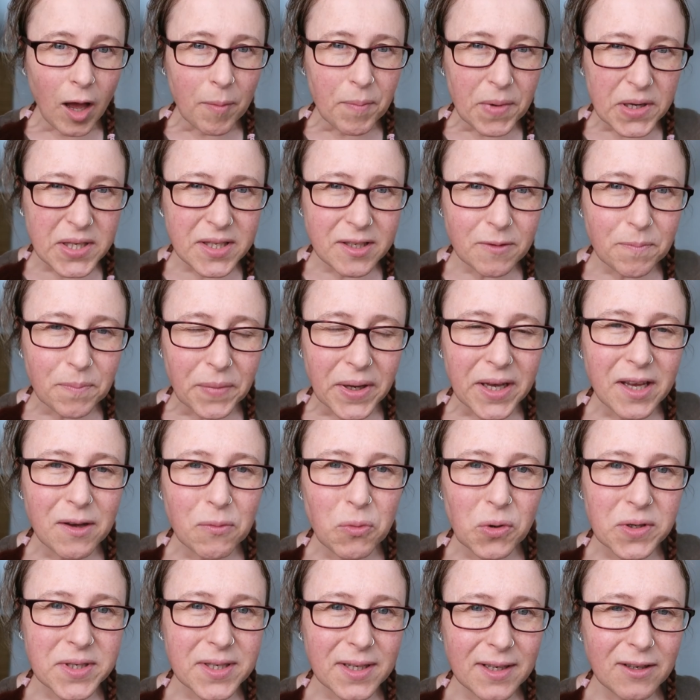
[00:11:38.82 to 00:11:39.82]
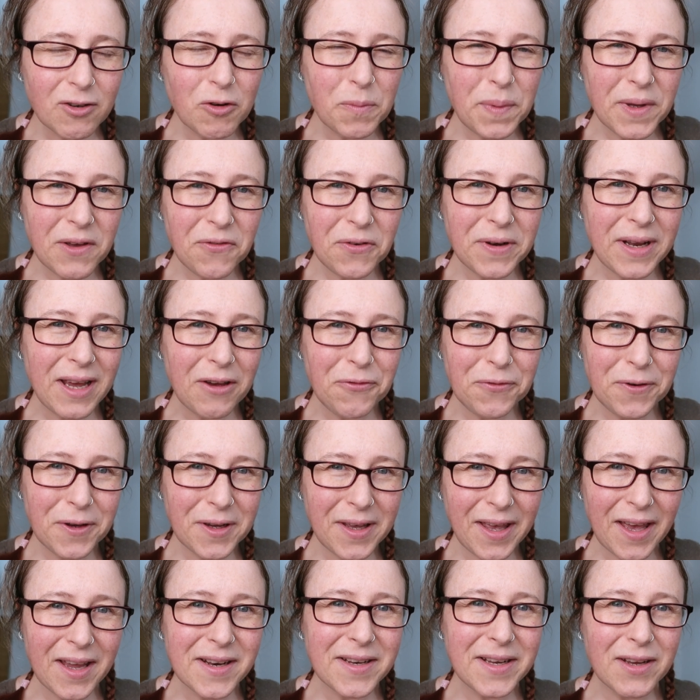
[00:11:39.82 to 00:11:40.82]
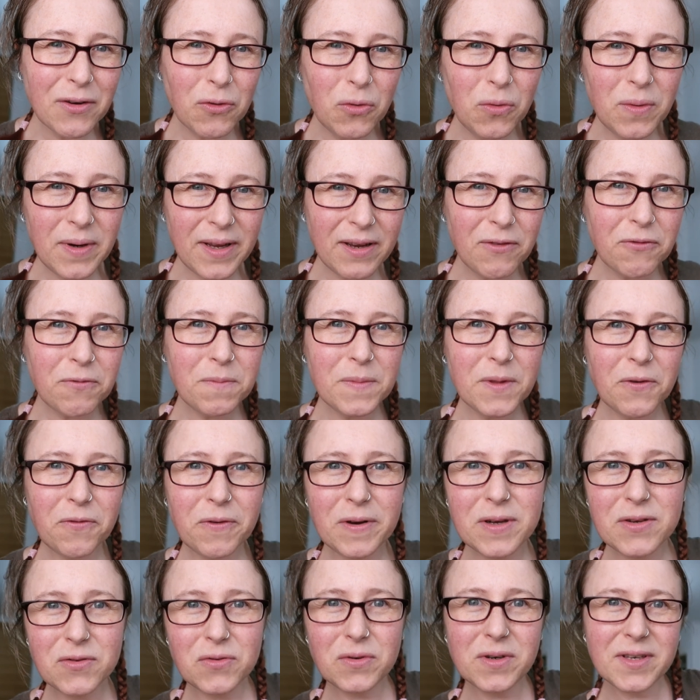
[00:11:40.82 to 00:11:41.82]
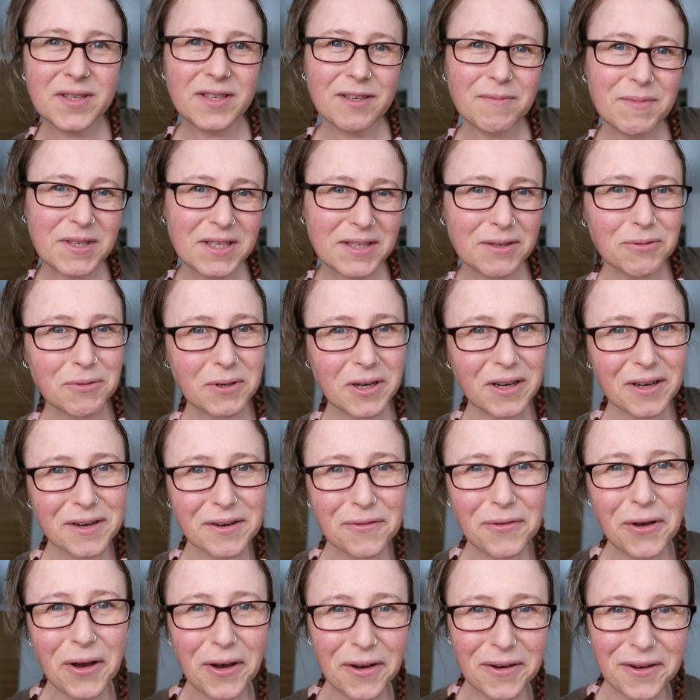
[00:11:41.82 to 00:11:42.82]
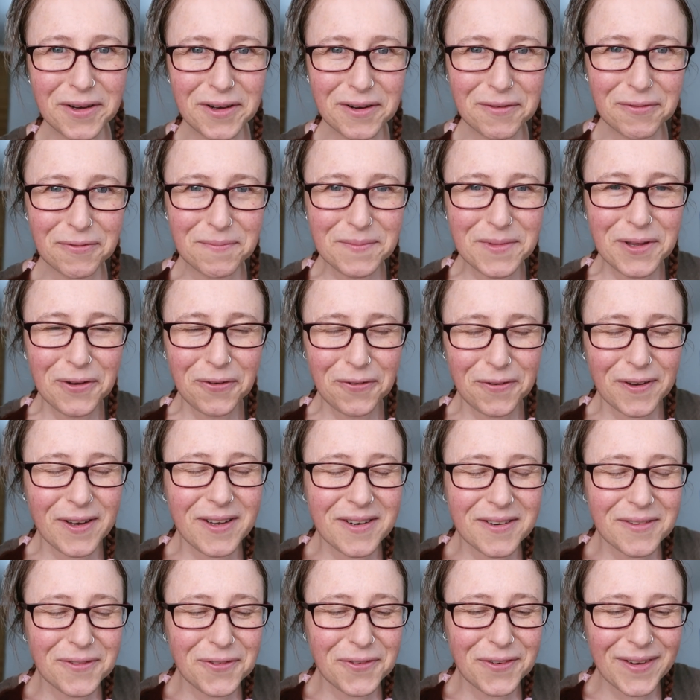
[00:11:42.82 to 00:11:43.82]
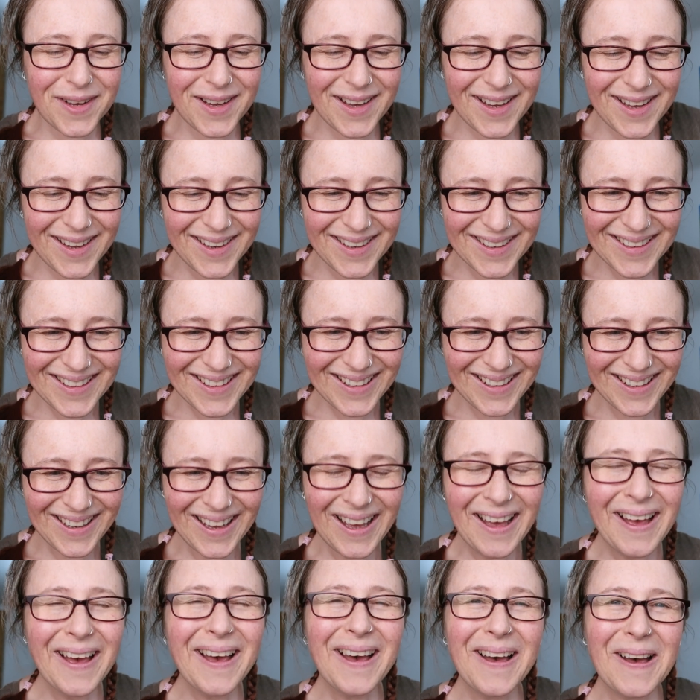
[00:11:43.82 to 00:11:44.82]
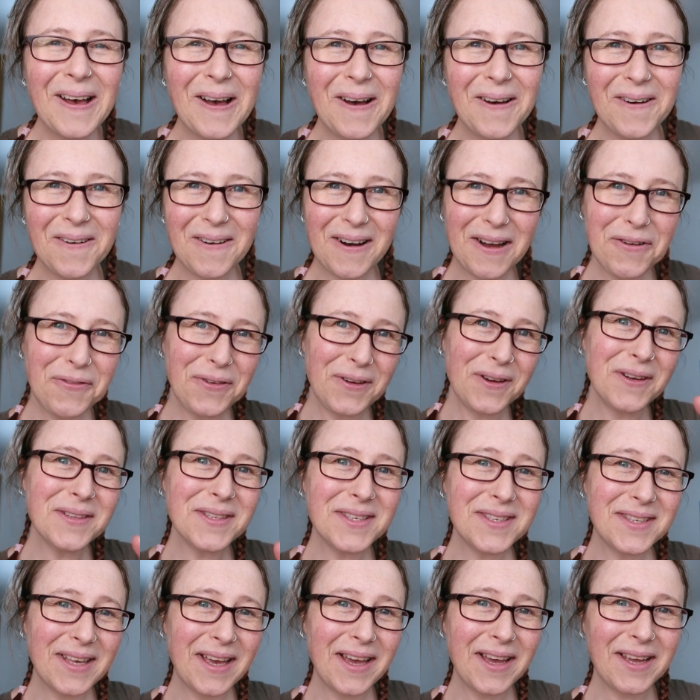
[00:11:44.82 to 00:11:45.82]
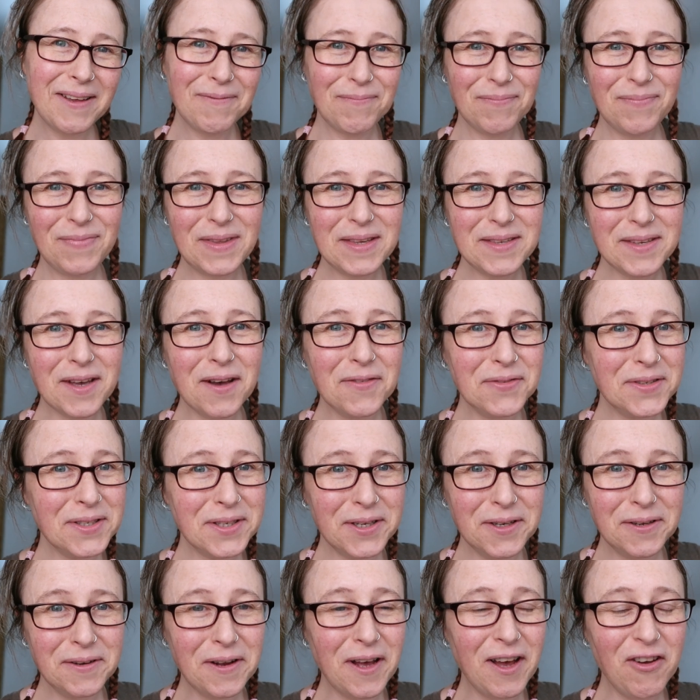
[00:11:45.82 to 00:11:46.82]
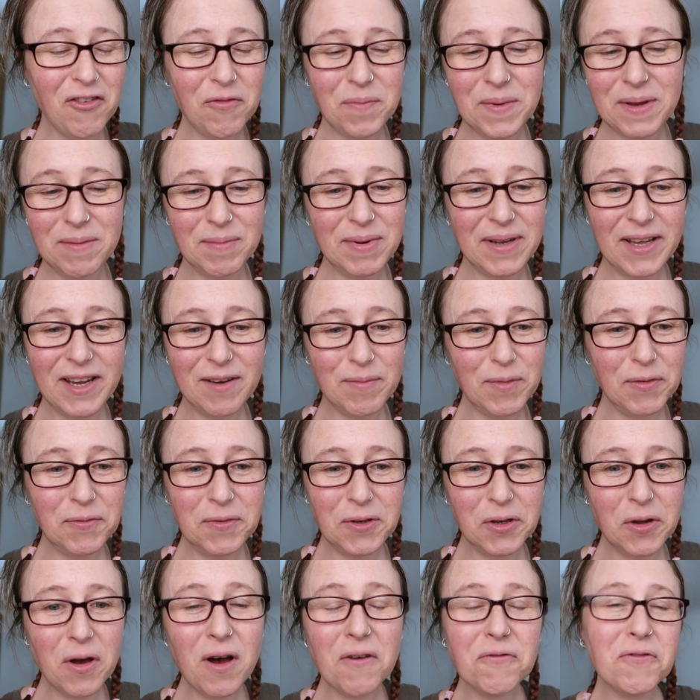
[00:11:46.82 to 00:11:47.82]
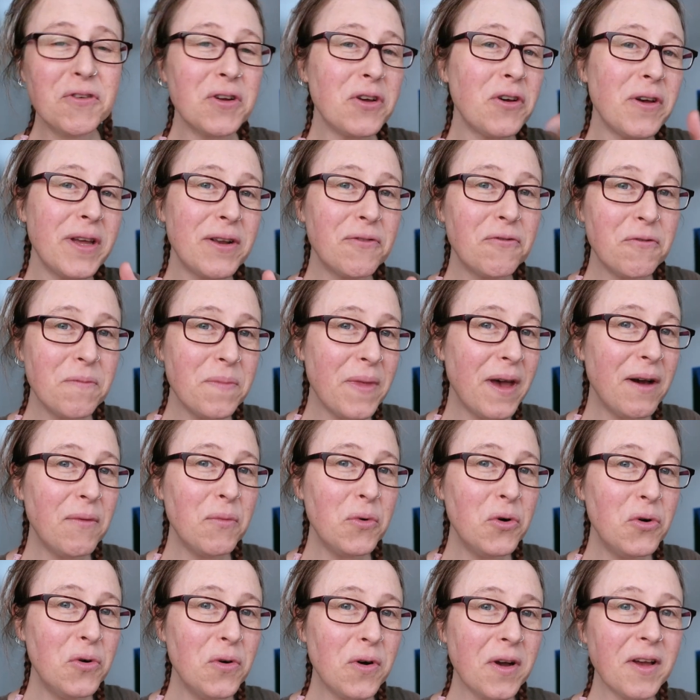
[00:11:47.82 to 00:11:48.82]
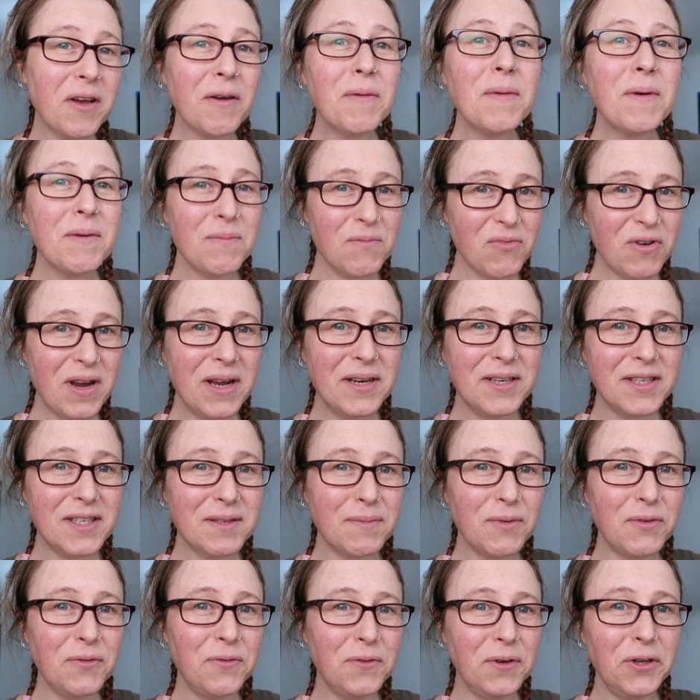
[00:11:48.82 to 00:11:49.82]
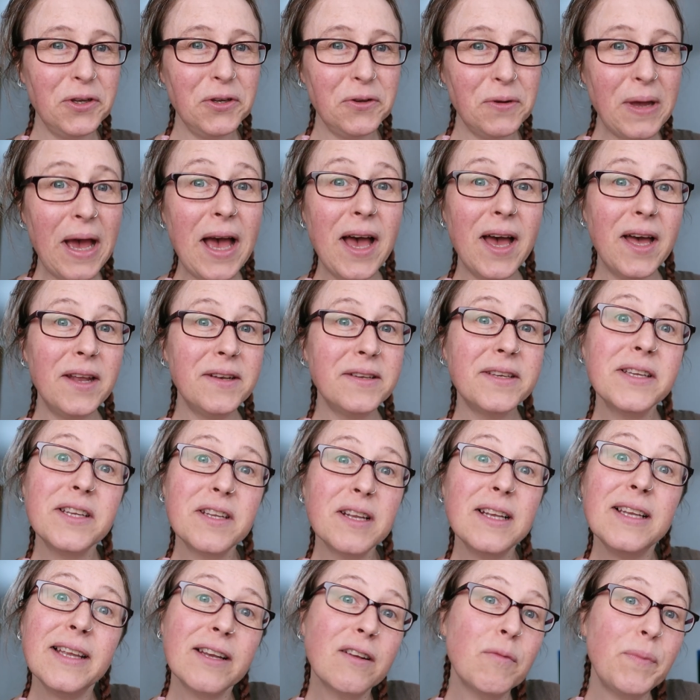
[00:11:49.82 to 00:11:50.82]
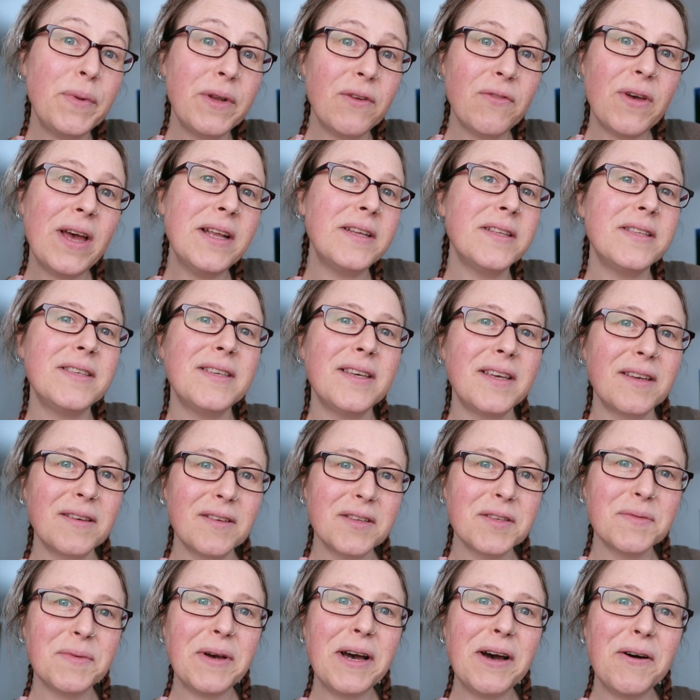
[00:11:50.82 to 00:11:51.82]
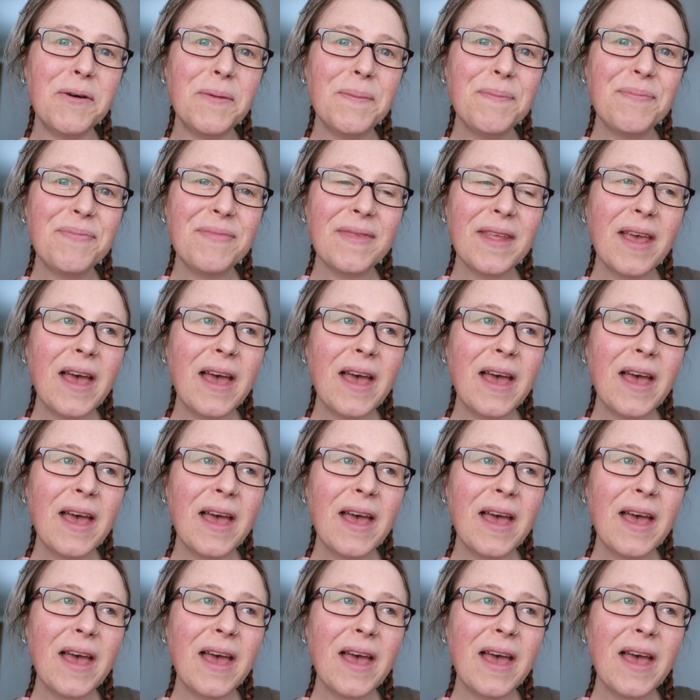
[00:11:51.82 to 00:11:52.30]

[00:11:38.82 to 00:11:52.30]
I must admit, it was a little bit of an effort getting it all in from the front door because I'm still kind of hurt from the fanfare. Oh, I forgot to say, this afternoon I've been playing my flute after I got in from that walk, practiced my flute and did a little bit of editing as well.